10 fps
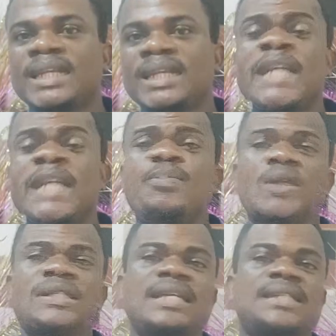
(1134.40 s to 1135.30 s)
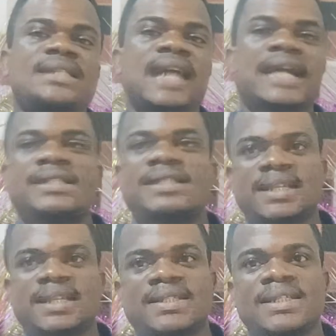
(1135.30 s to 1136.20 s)
8 plus 8, that's
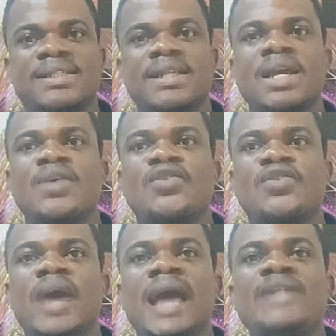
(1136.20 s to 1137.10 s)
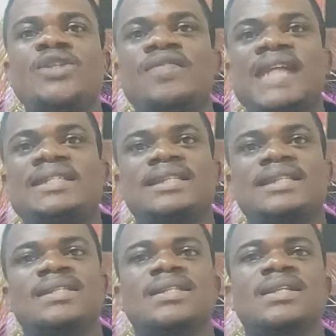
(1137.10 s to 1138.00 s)
16. So out of that
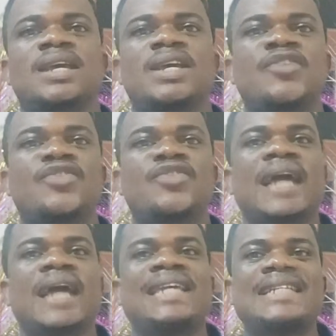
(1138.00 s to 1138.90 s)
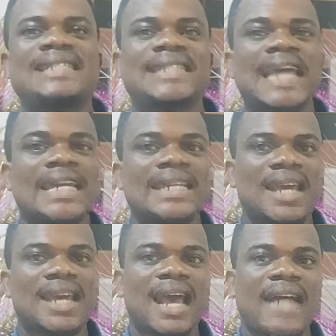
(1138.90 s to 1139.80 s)
16, if you can get 10
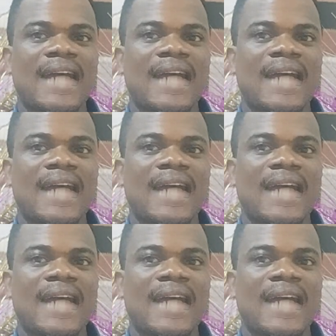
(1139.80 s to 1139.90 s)
out